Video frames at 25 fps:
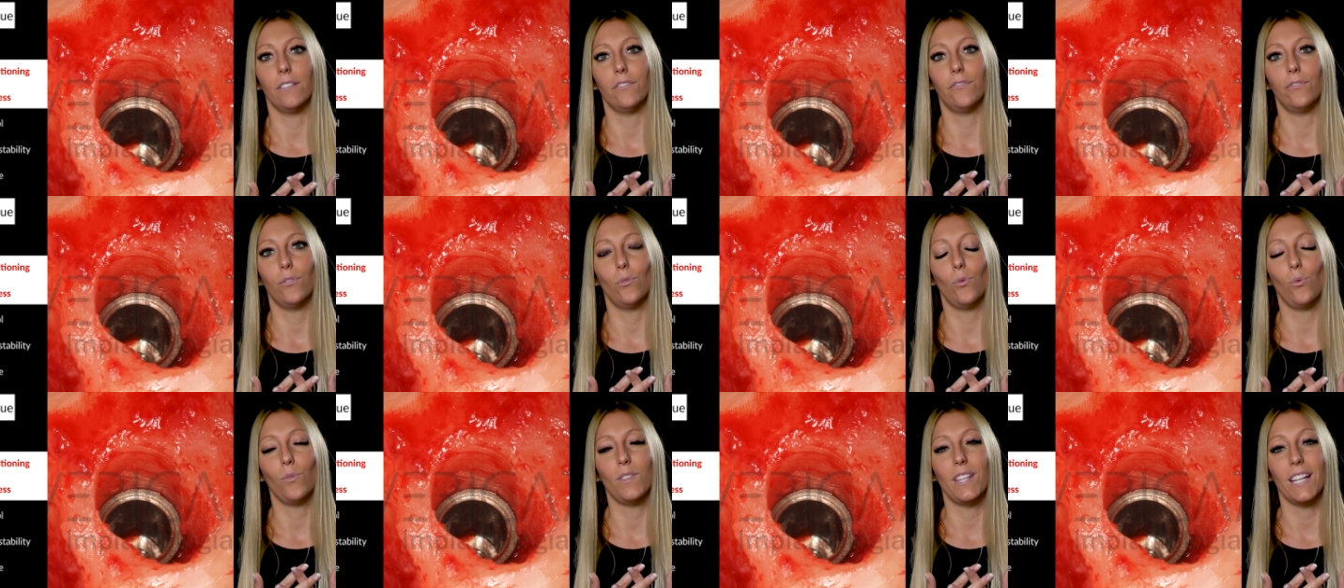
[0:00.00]

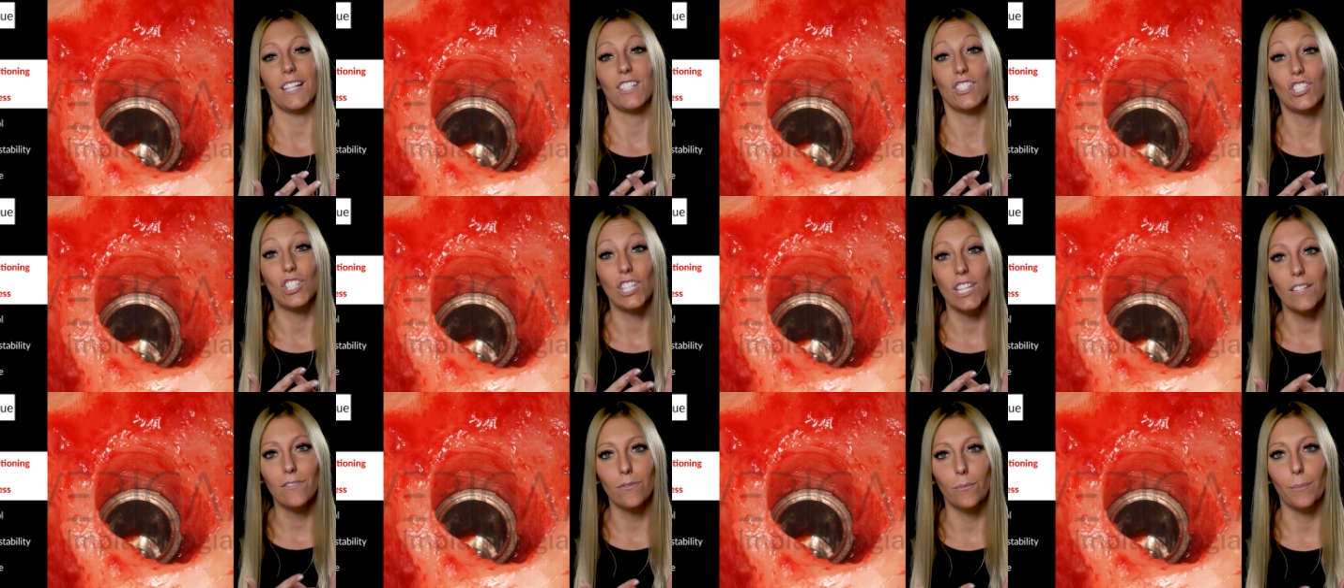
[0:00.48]
for the
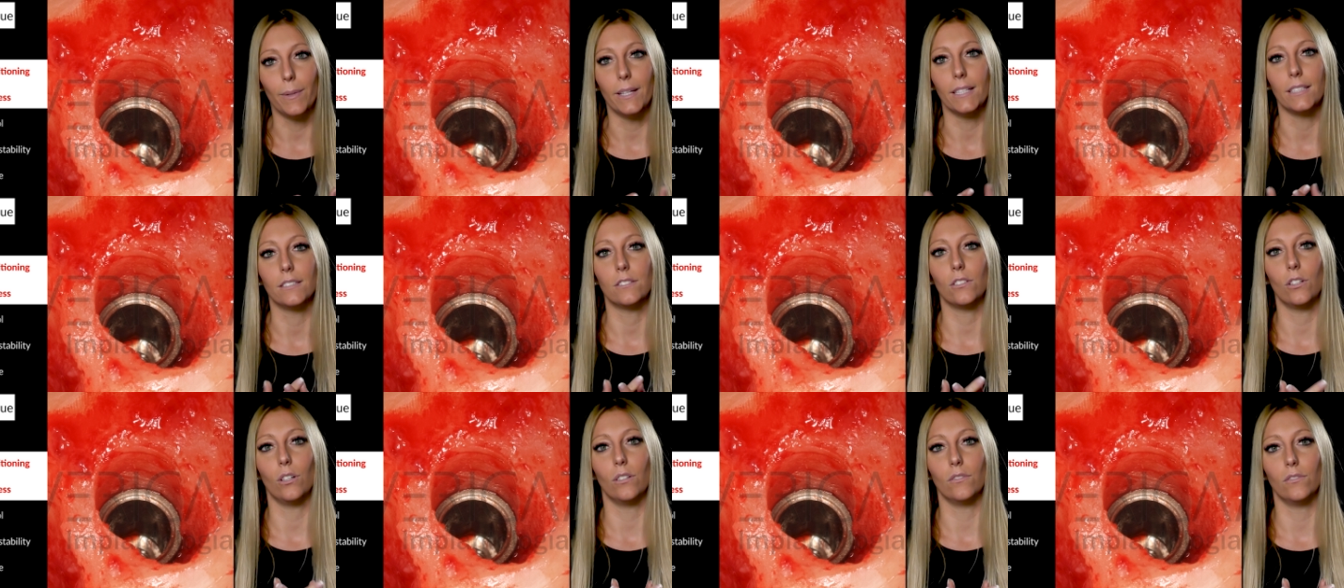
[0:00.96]

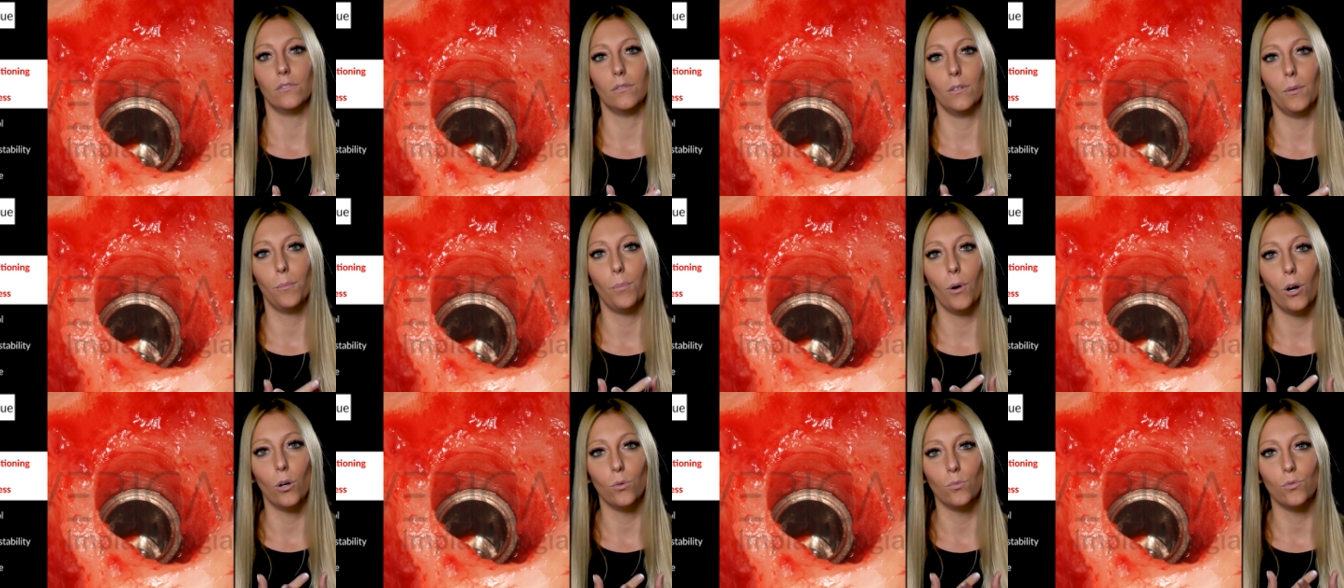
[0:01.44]
achievement of
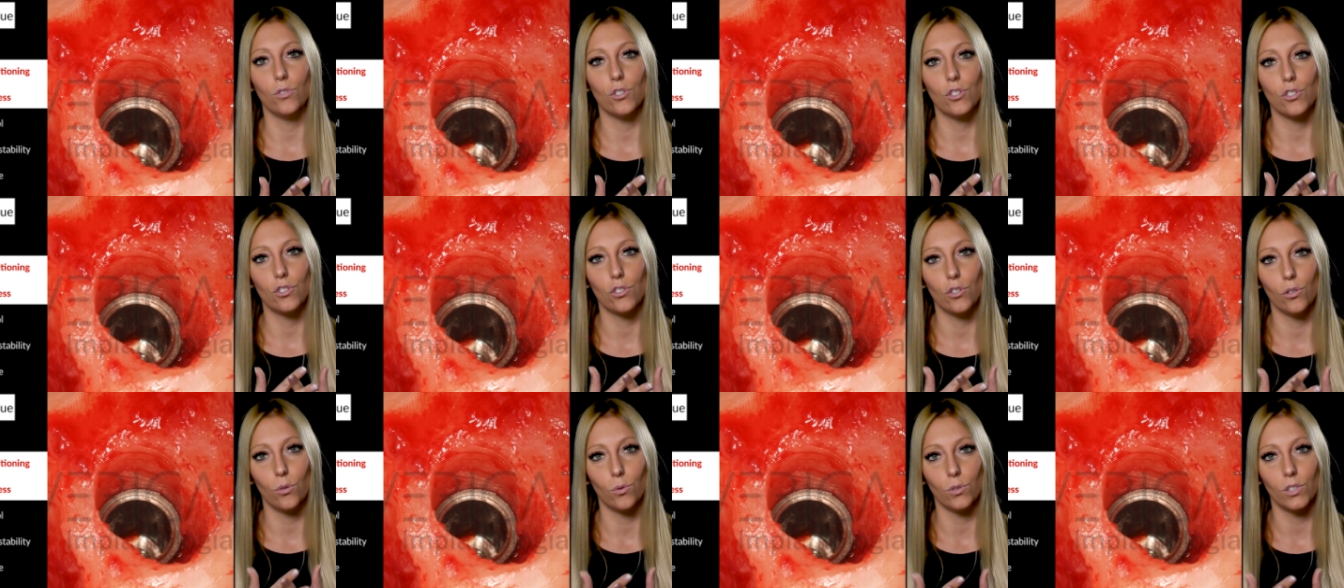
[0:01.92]
bone
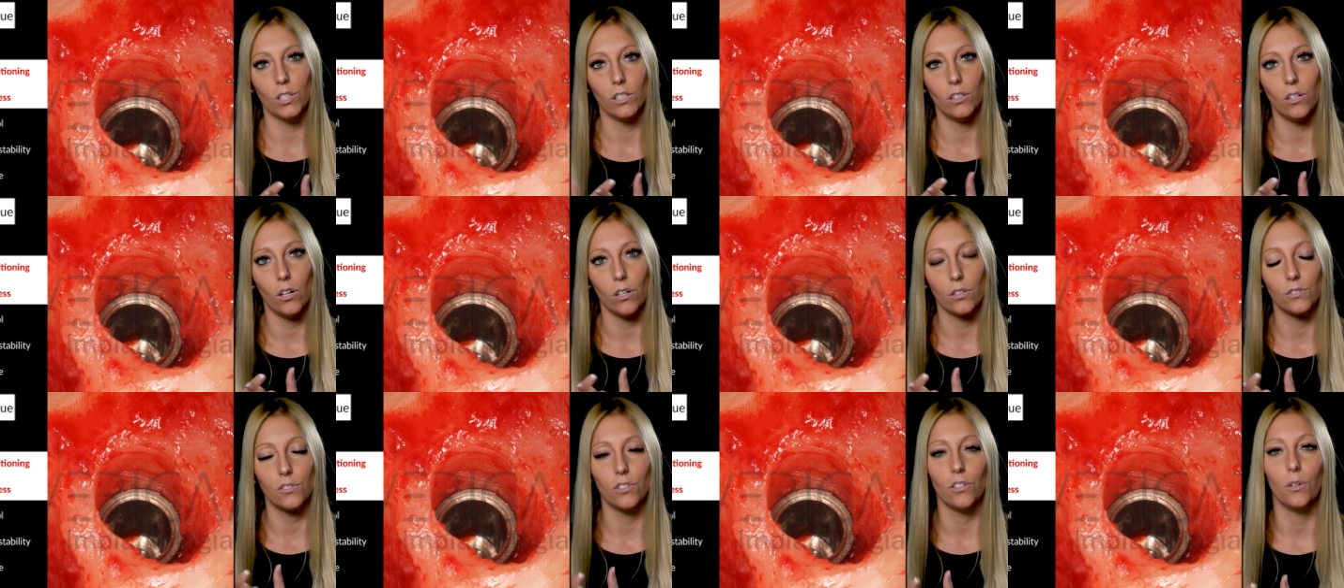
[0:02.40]
short and
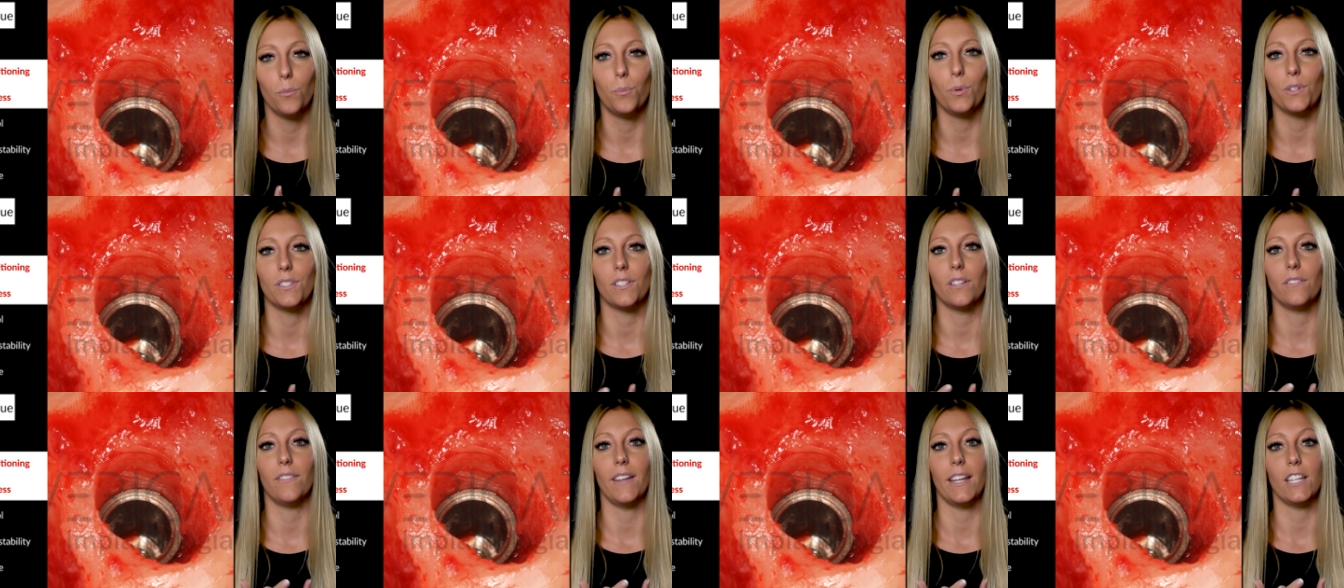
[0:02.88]
long-term
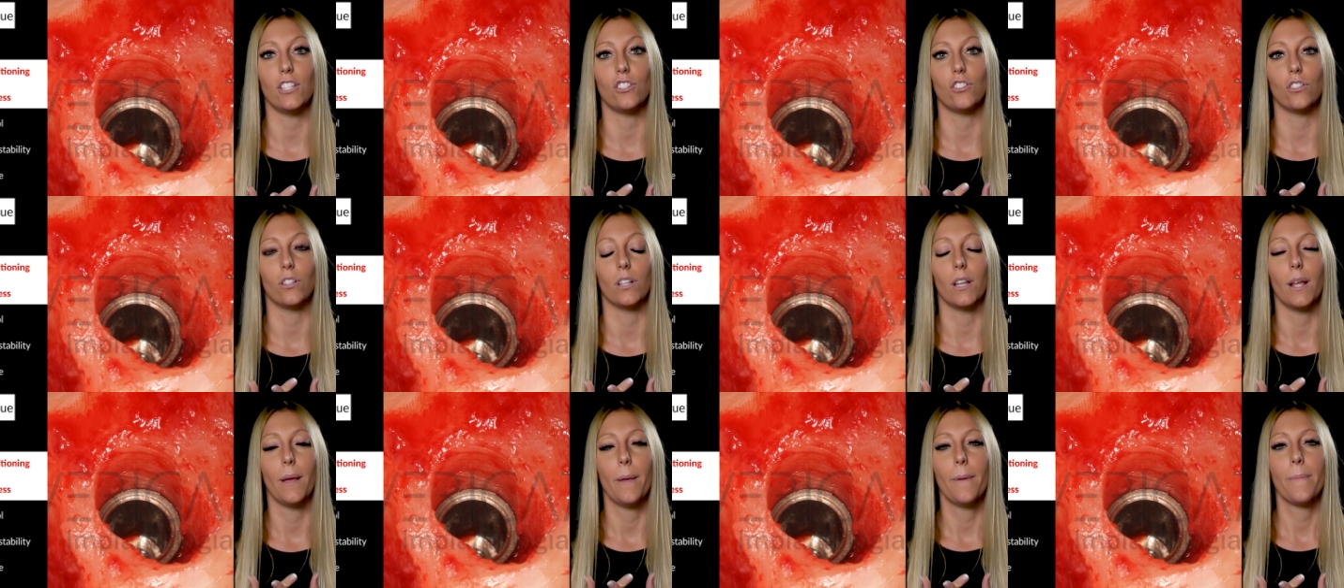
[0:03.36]

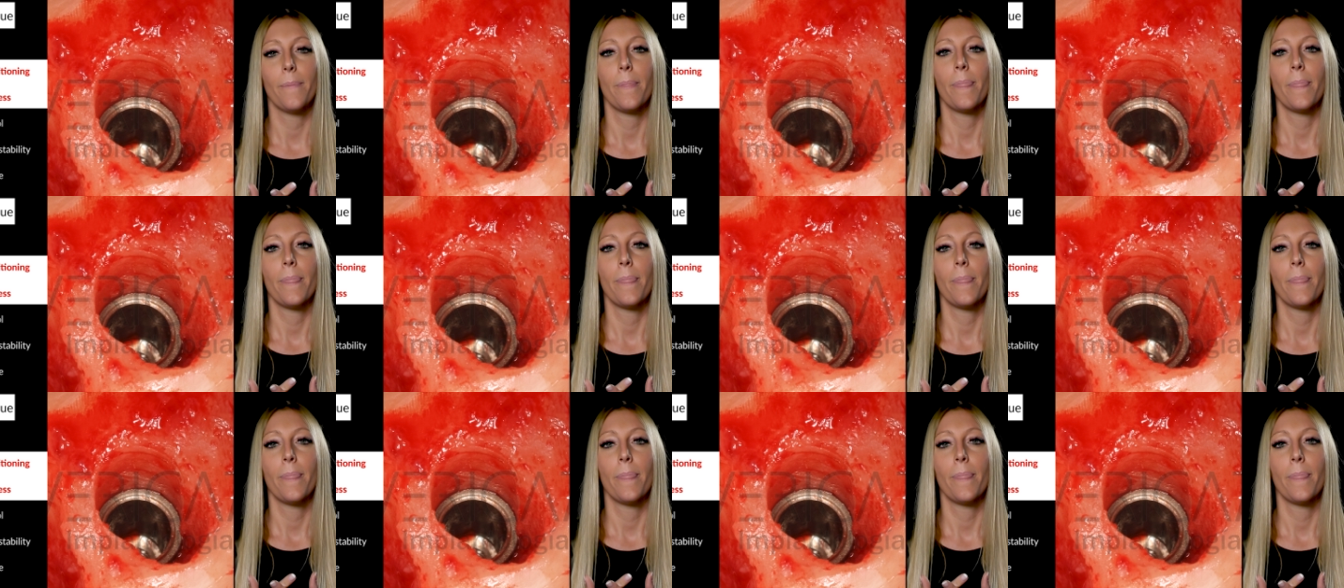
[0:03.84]
preservation.